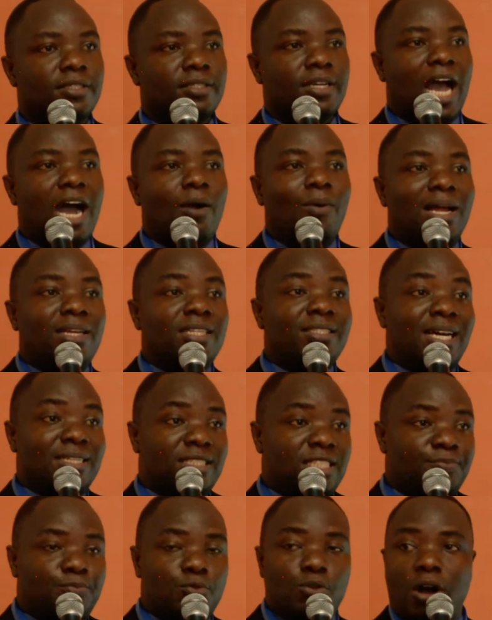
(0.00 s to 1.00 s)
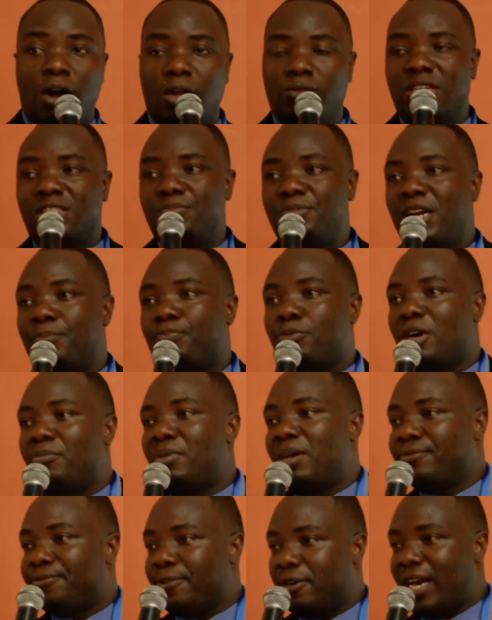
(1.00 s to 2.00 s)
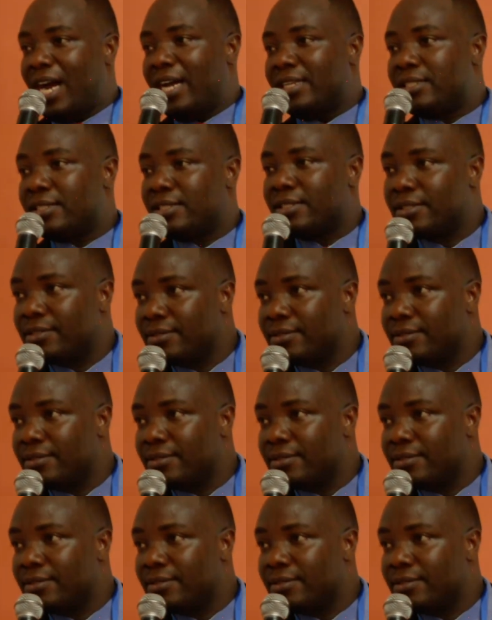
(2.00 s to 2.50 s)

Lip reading: Our leadership will always be a problem for us.